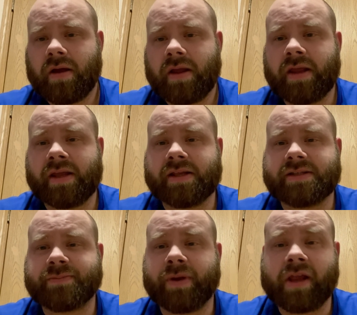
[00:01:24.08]

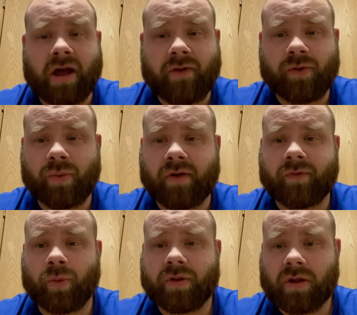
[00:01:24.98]
is being out on the river
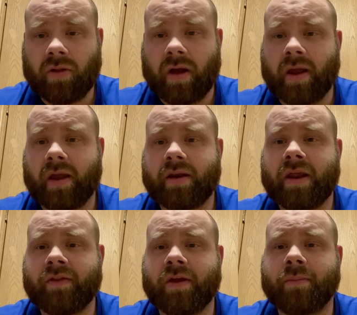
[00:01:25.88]
with a client
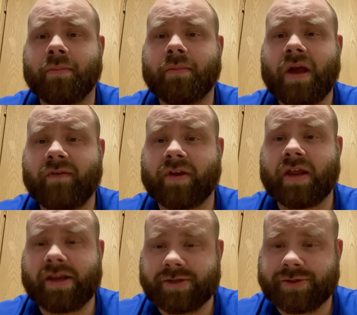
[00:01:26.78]
and them having a
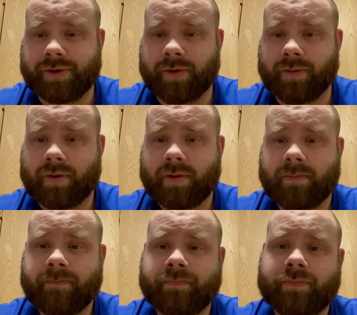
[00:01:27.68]
heat stroke.
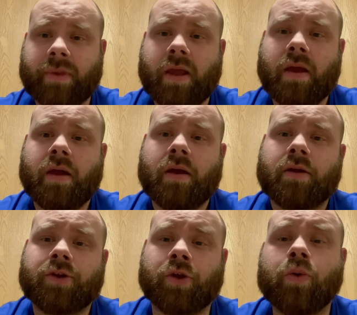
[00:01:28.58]

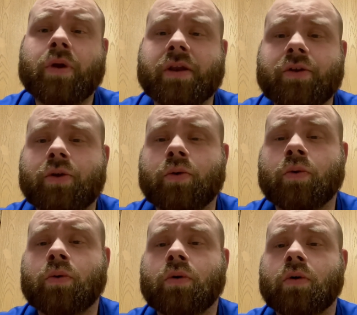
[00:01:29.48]
You can
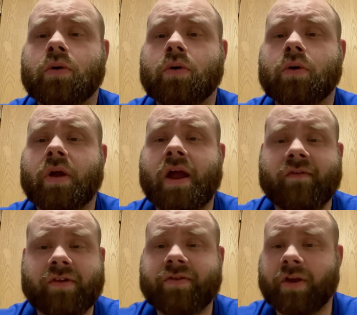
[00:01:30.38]
do
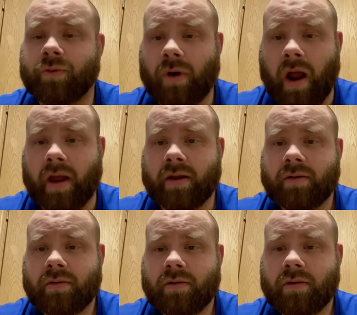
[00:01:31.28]
everything right,
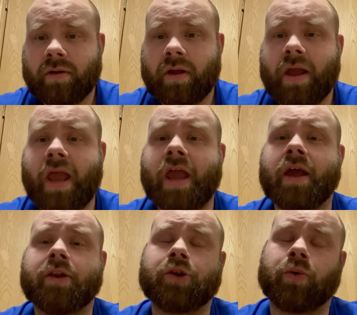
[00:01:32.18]

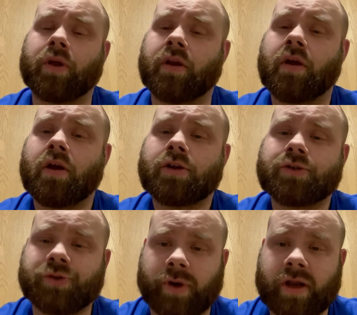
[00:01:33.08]
and you can
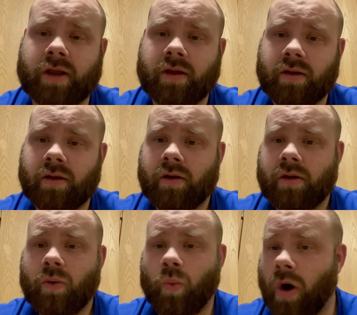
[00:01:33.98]
drink
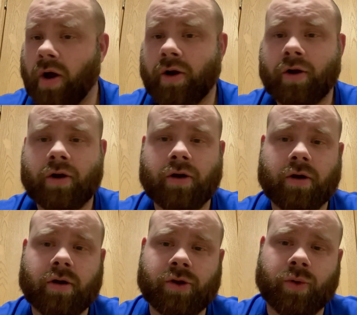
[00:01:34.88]

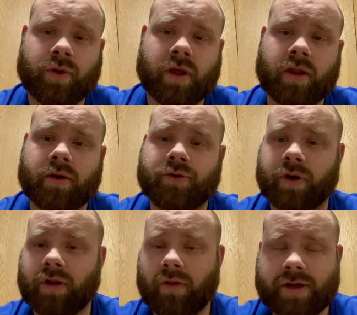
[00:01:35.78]
water, you can
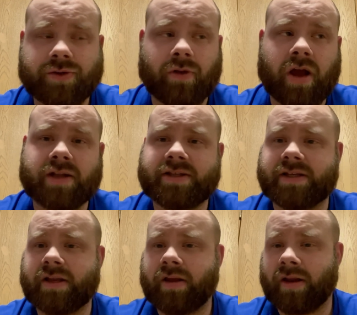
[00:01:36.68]
drink electrolytes,
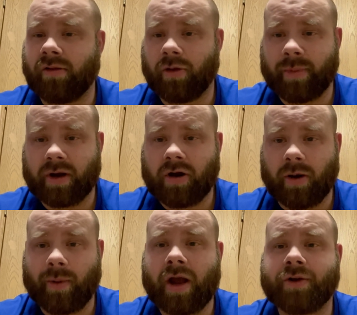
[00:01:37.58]
eat a little bit of
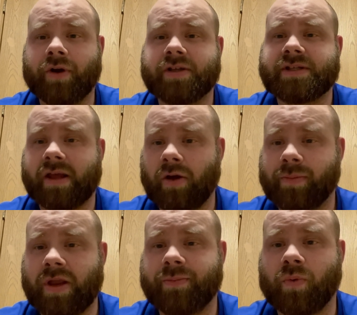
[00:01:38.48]
carbohydrates to
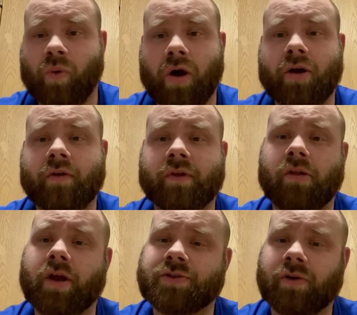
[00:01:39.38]
help keep the water and the
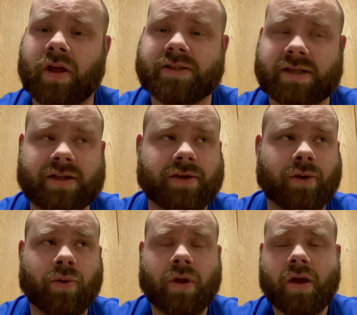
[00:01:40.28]
electrolytes in
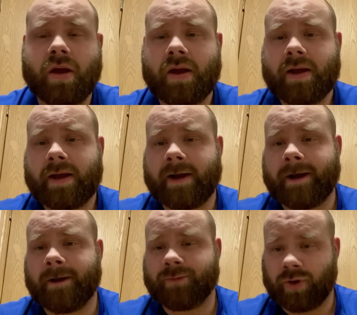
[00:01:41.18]
you.
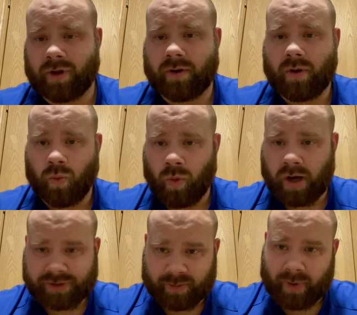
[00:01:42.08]
You can
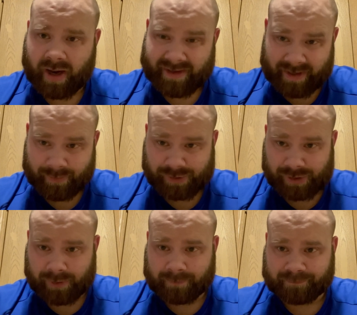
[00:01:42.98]
watch your body
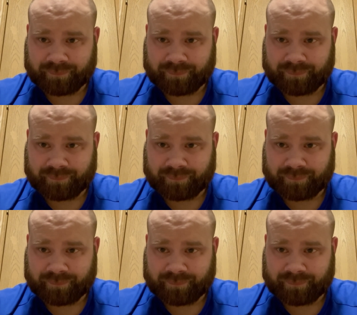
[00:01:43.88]
temperature,